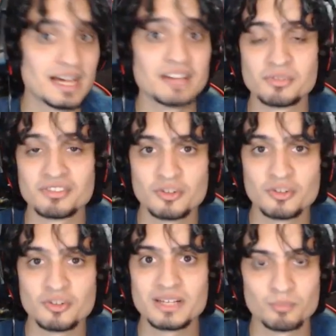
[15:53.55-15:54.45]
I'm assuming
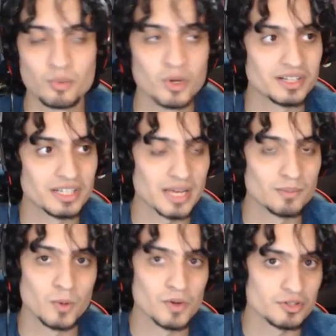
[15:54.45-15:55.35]
it's going to get more
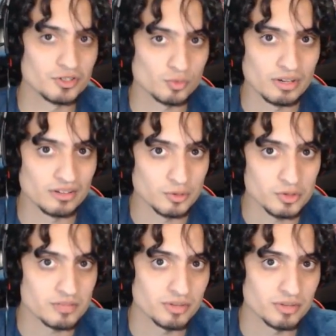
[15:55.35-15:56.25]
than just a resolution
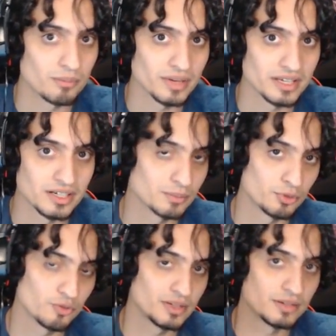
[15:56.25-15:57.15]
bump and an
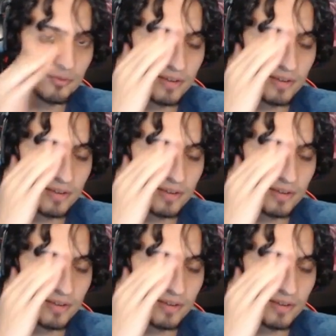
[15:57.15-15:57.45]
improvement in frame rate.